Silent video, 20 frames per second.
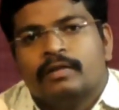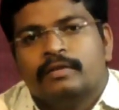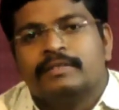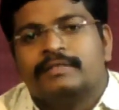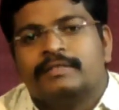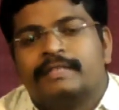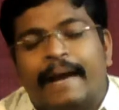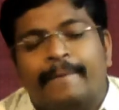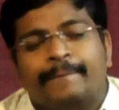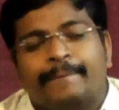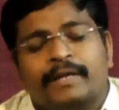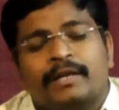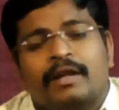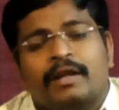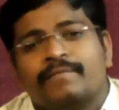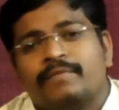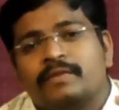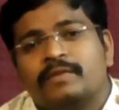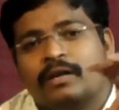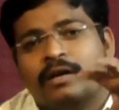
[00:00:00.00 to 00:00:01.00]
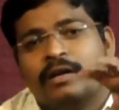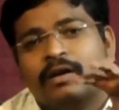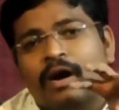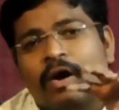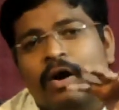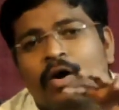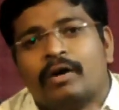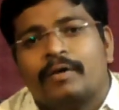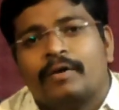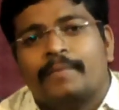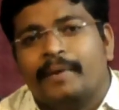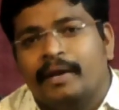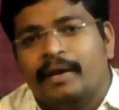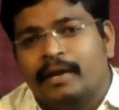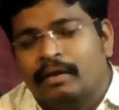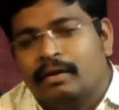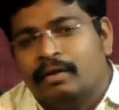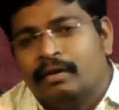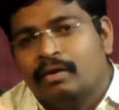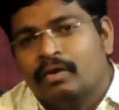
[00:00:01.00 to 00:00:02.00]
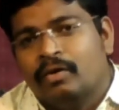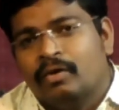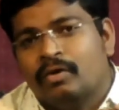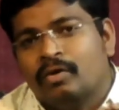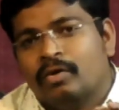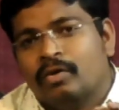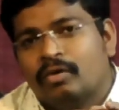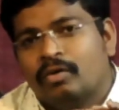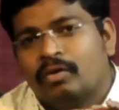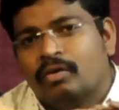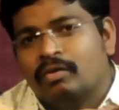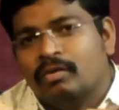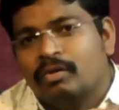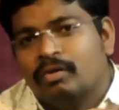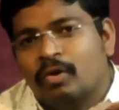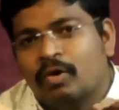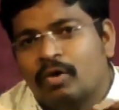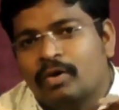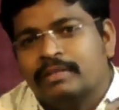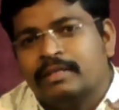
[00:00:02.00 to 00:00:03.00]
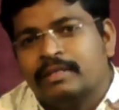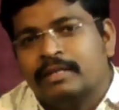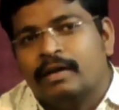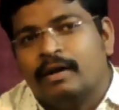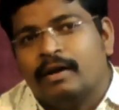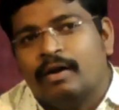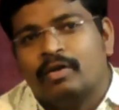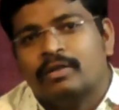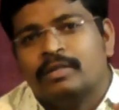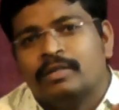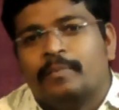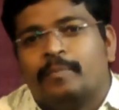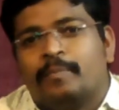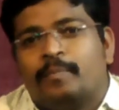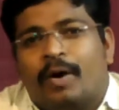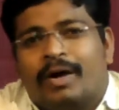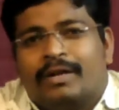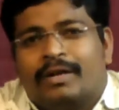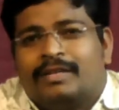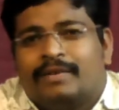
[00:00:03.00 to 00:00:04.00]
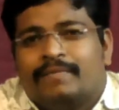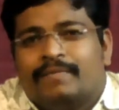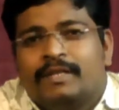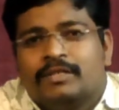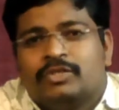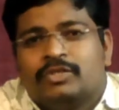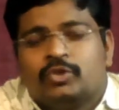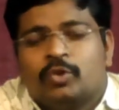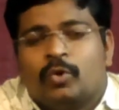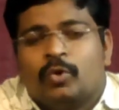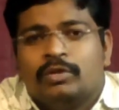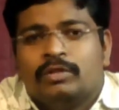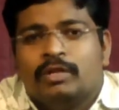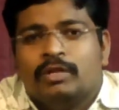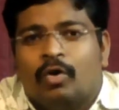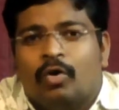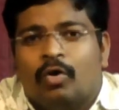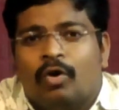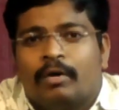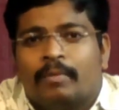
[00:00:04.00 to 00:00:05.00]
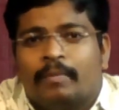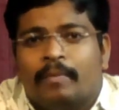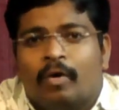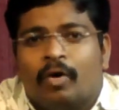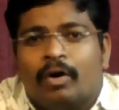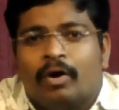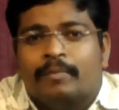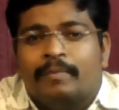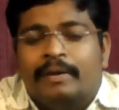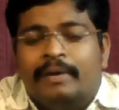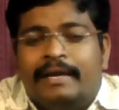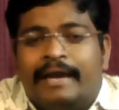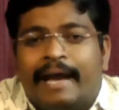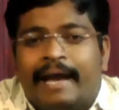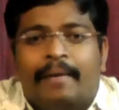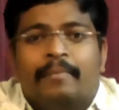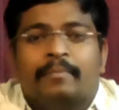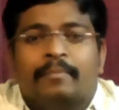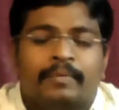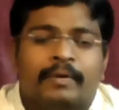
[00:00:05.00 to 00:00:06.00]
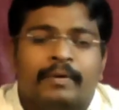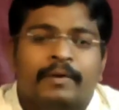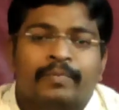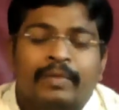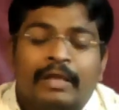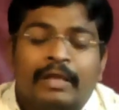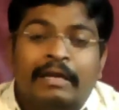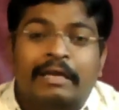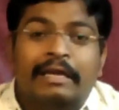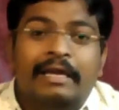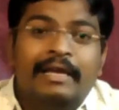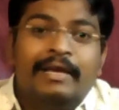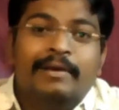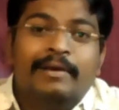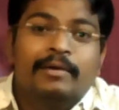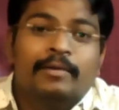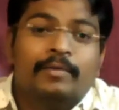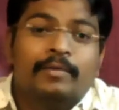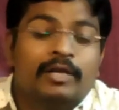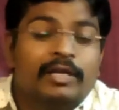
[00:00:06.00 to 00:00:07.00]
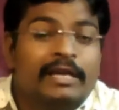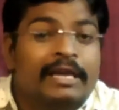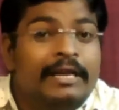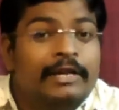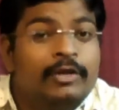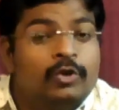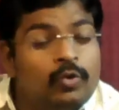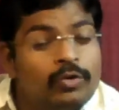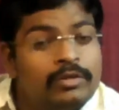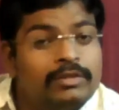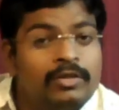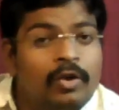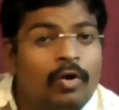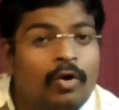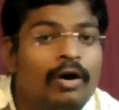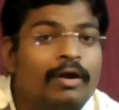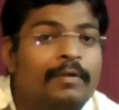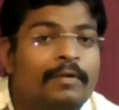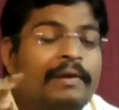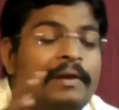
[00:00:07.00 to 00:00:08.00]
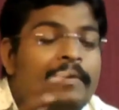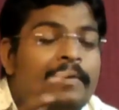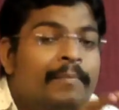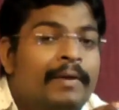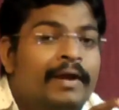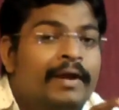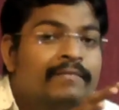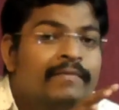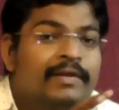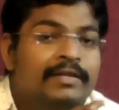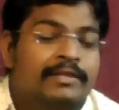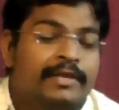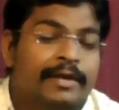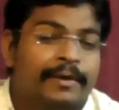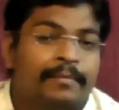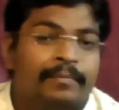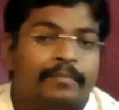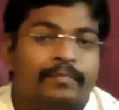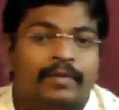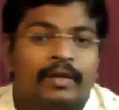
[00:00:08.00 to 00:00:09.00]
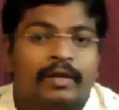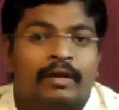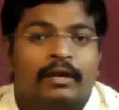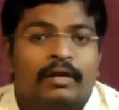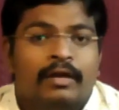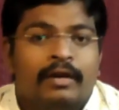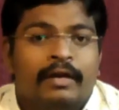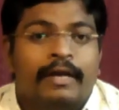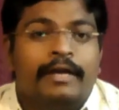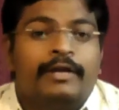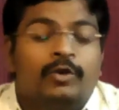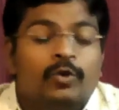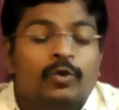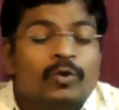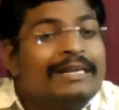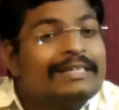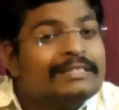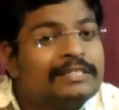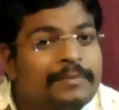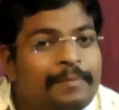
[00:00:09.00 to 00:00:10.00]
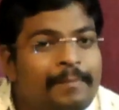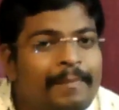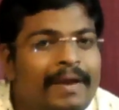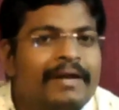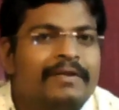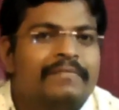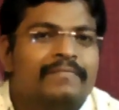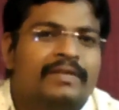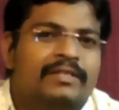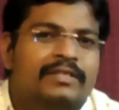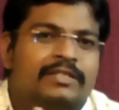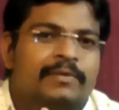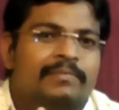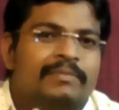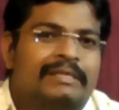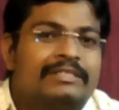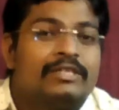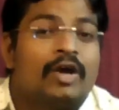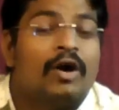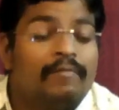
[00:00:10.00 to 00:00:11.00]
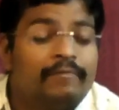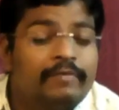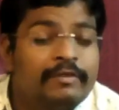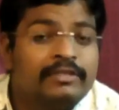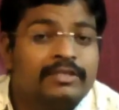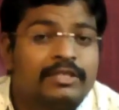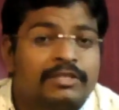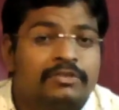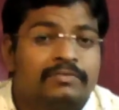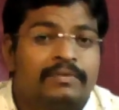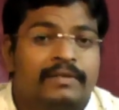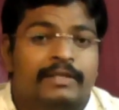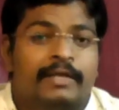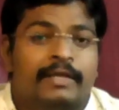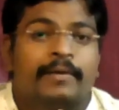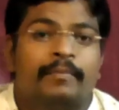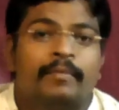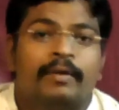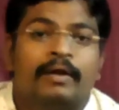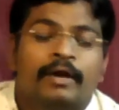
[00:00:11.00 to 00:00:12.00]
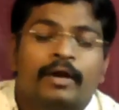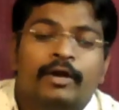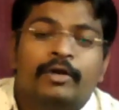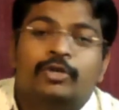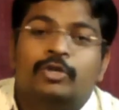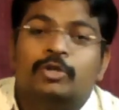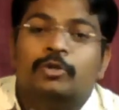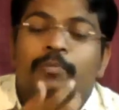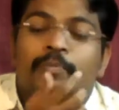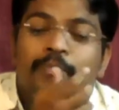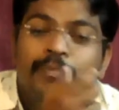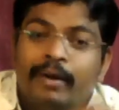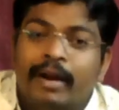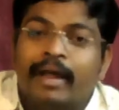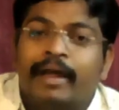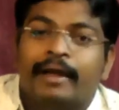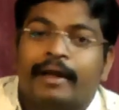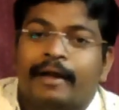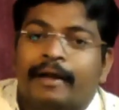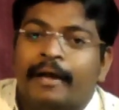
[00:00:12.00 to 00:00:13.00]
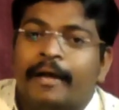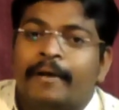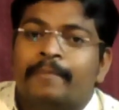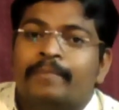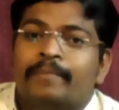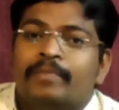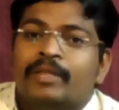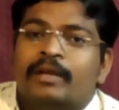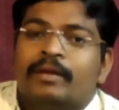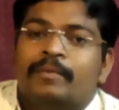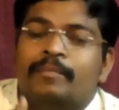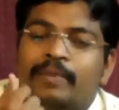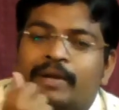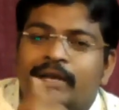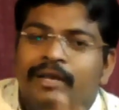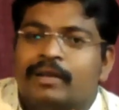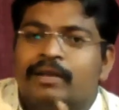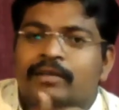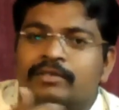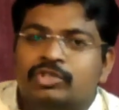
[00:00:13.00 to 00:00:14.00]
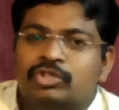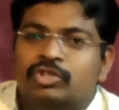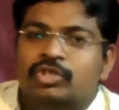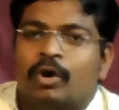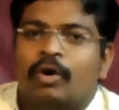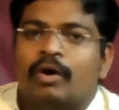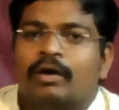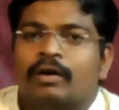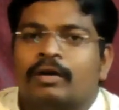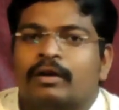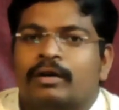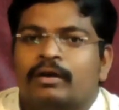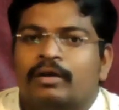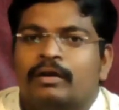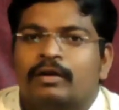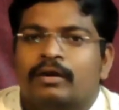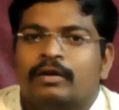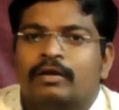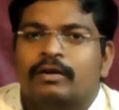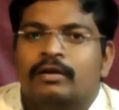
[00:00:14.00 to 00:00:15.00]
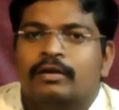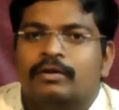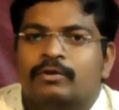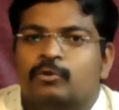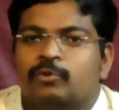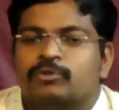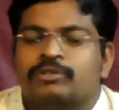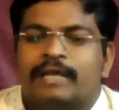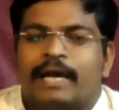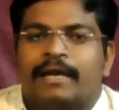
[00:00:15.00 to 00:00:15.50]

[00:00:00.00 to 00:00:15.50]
This captain of the army or the, or the part of the soul or army camp, he, he took the army men with him. He took his men with him, his officers with him to bring Peter and John to